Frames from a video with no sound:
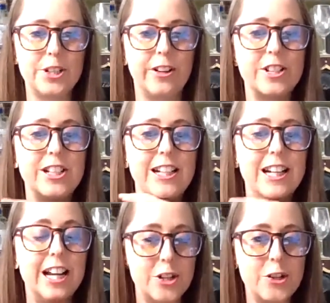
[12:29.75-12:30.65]
it's
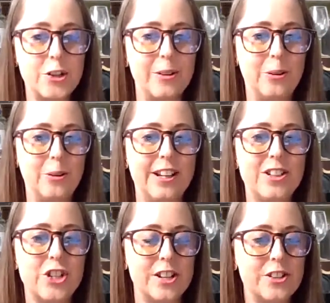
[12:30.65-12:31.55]
literally all
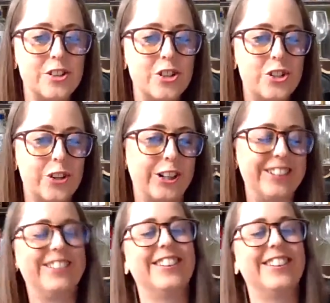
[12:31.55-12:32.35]
just sugar.